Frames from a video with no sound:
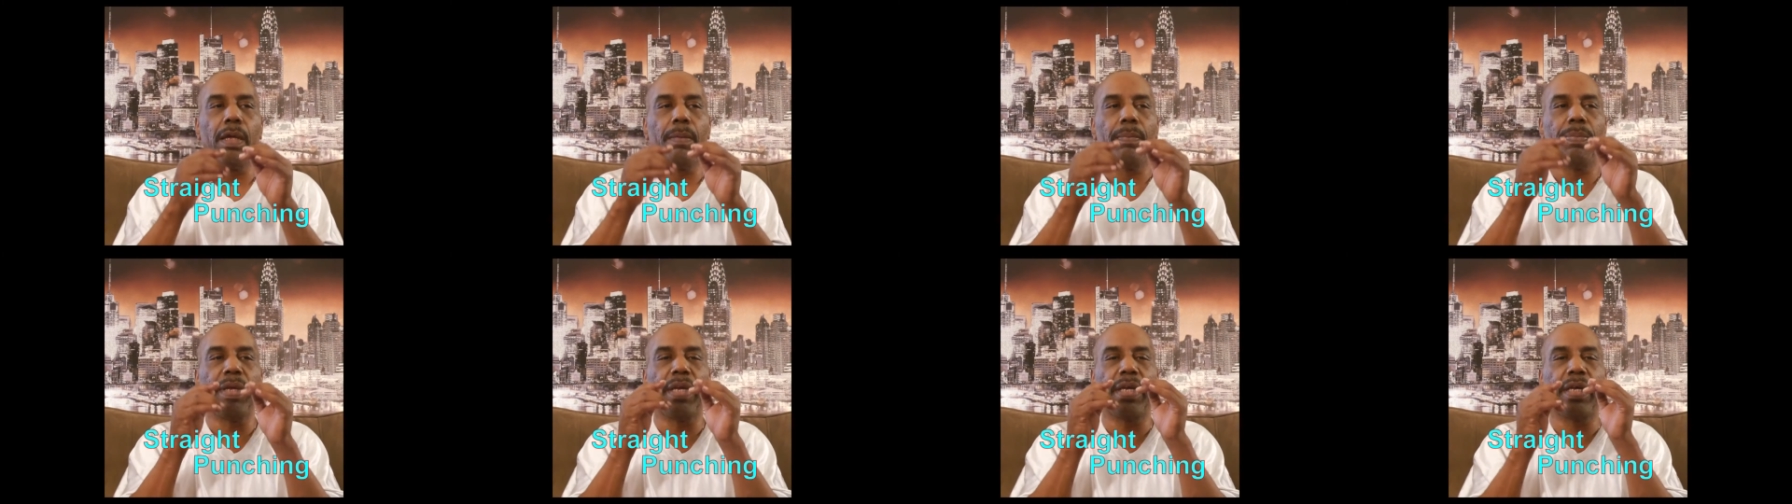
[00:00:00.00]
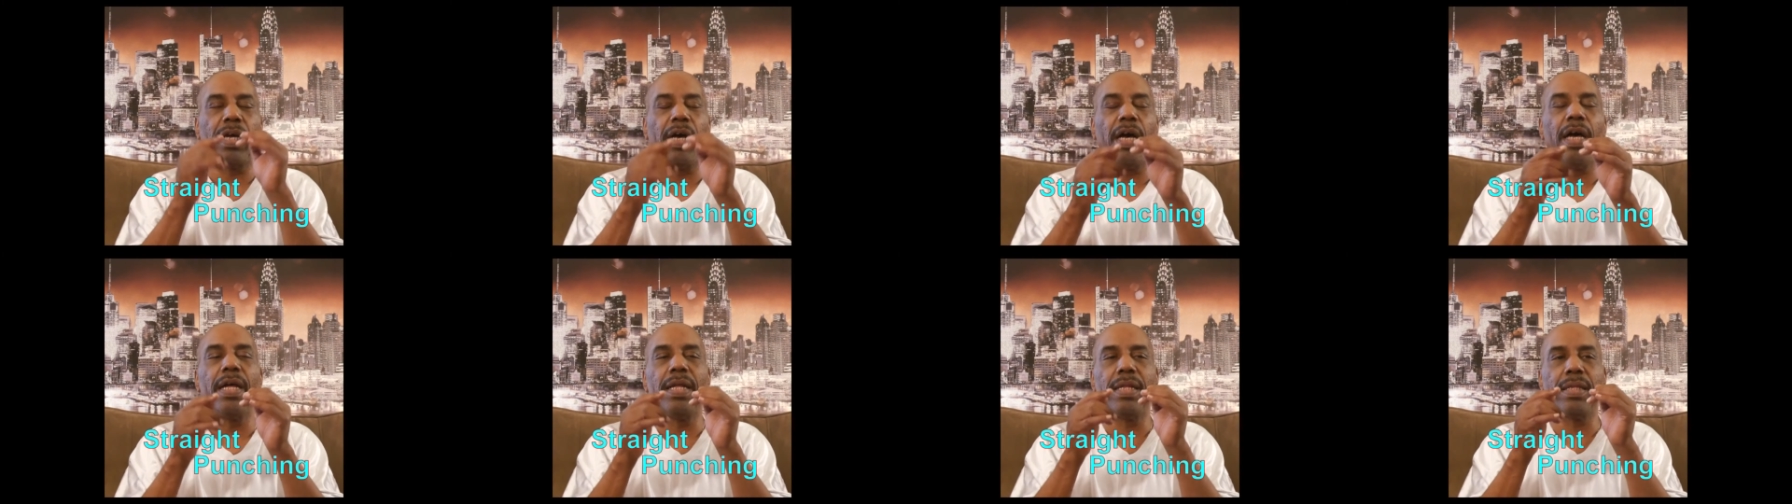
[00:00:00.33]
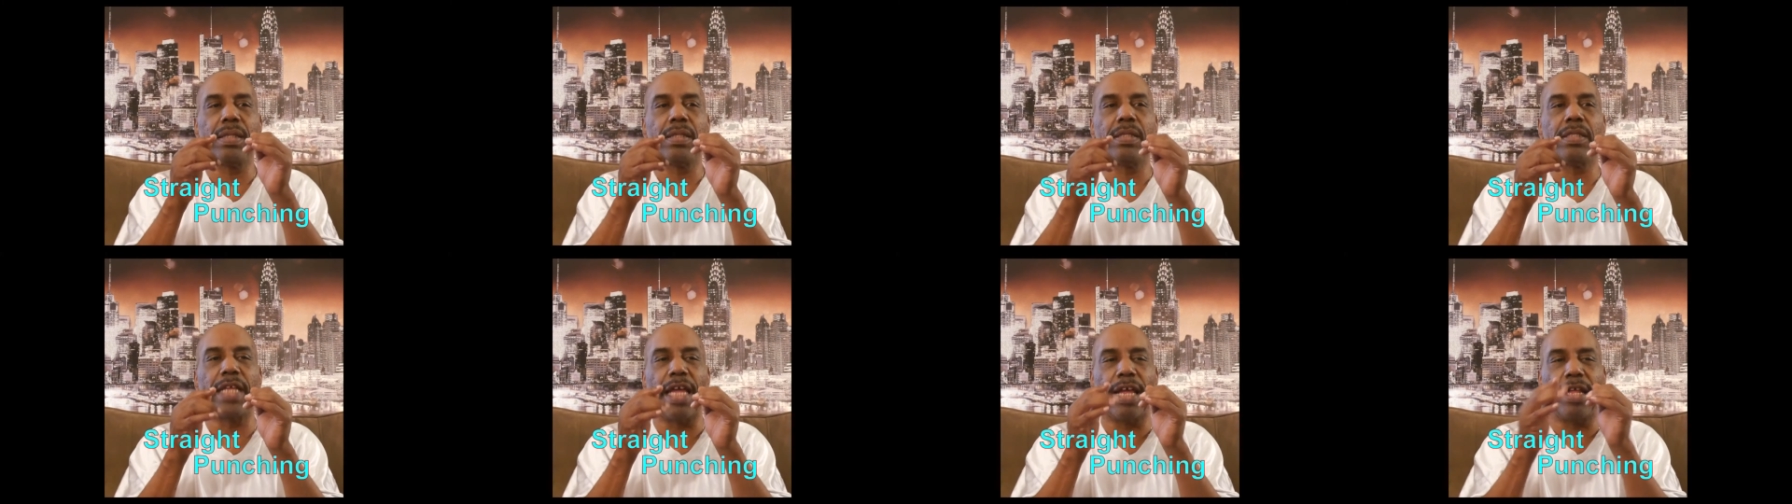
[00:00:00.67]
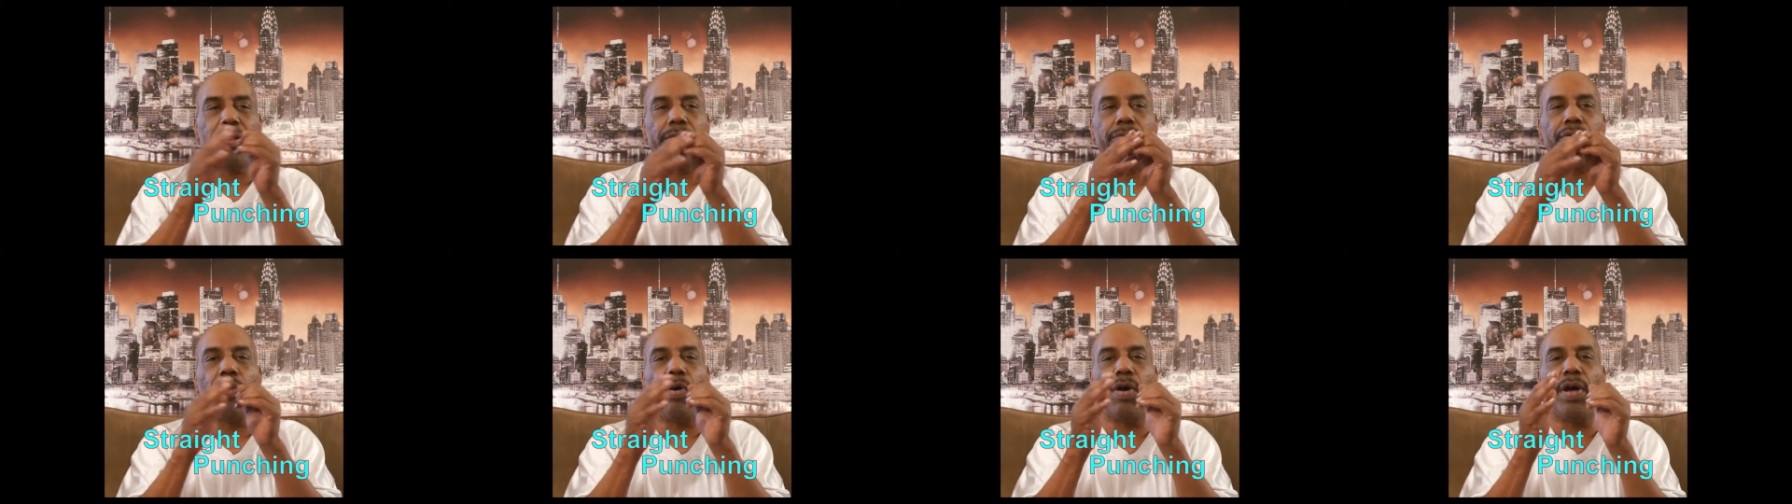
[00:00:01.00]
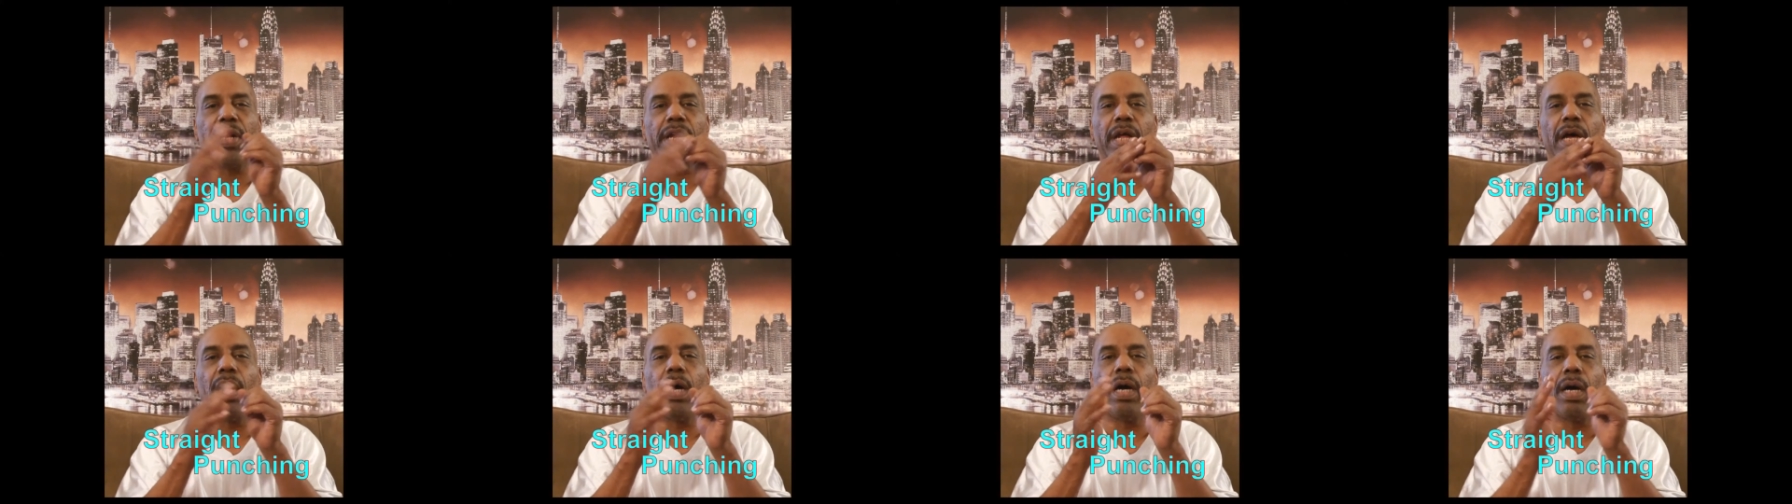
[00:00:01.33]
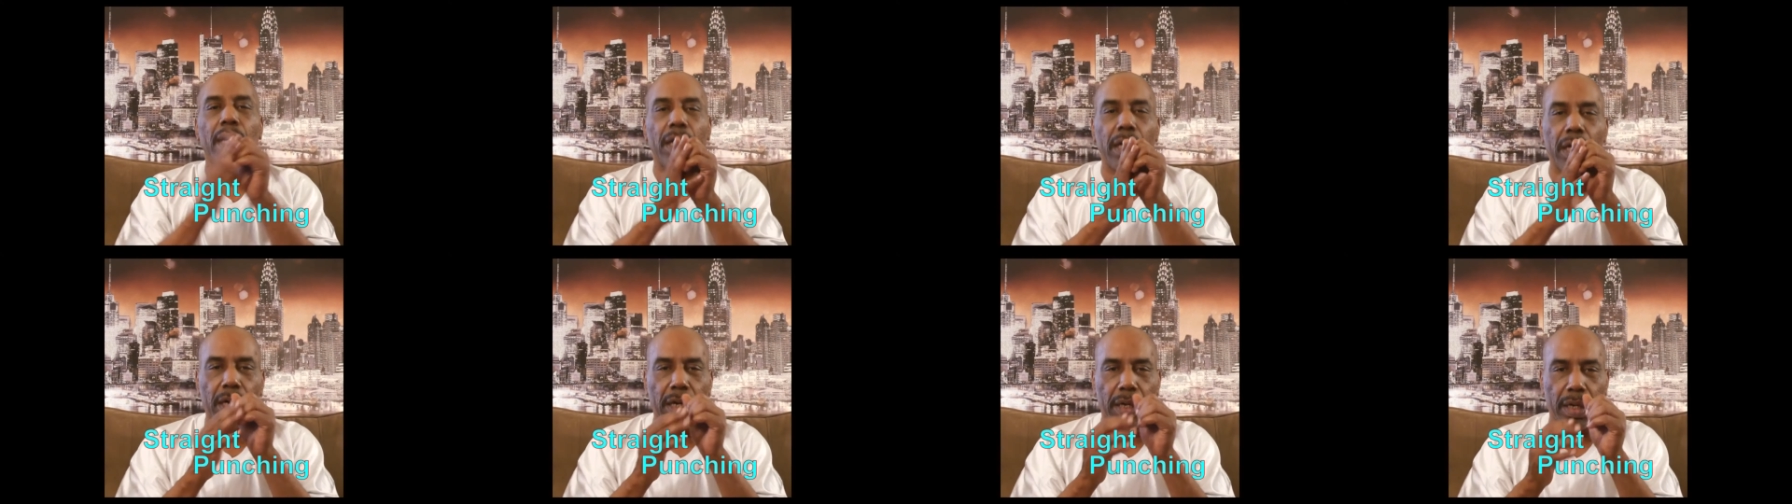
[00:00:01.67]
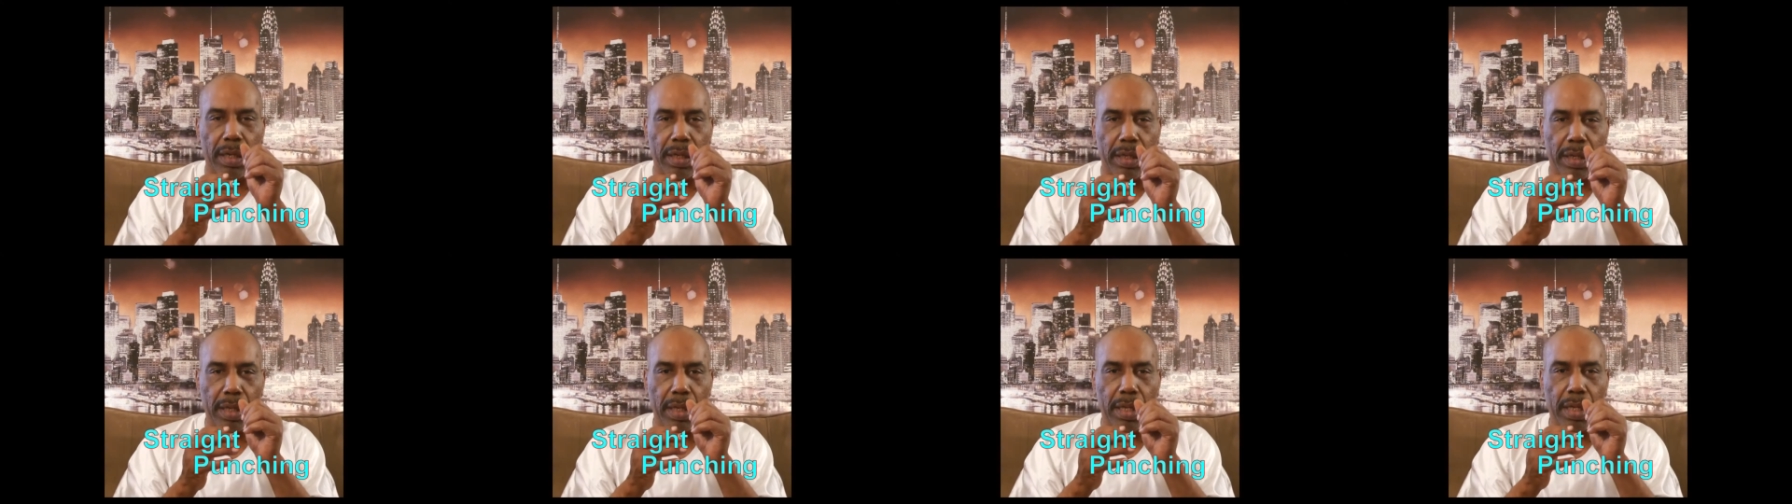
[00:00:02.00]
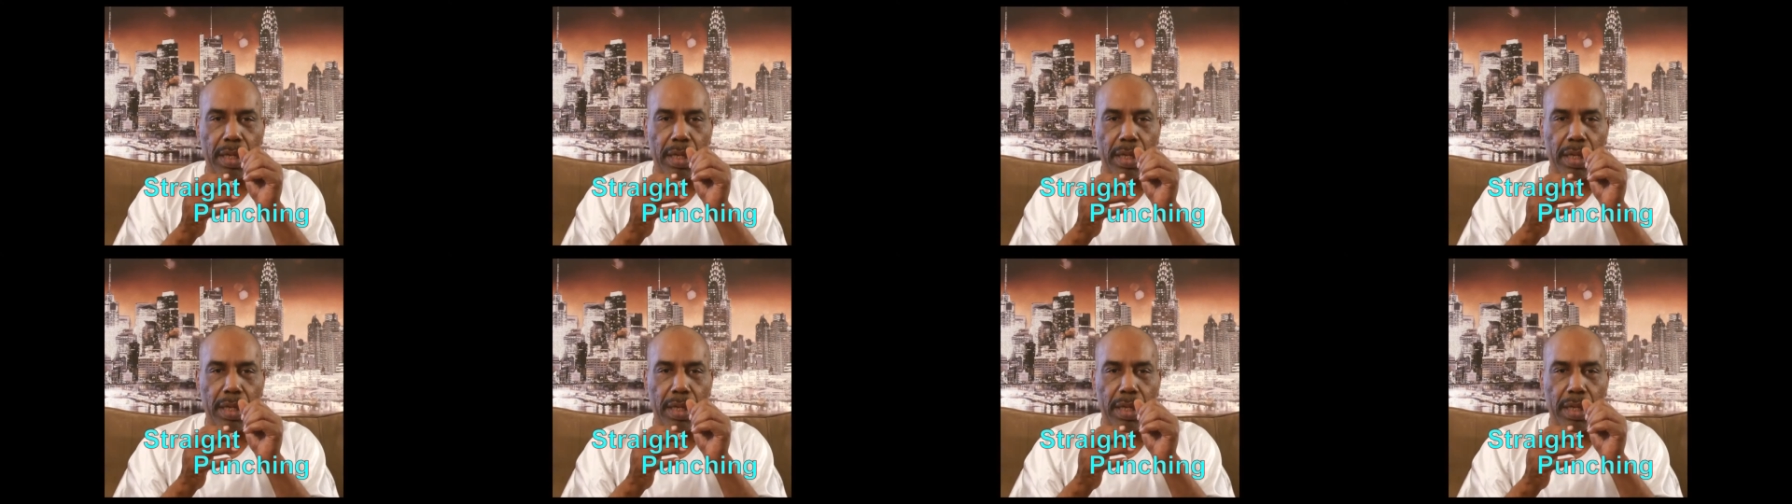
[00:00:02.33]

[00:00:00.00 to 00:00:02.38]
because they throwing a hook,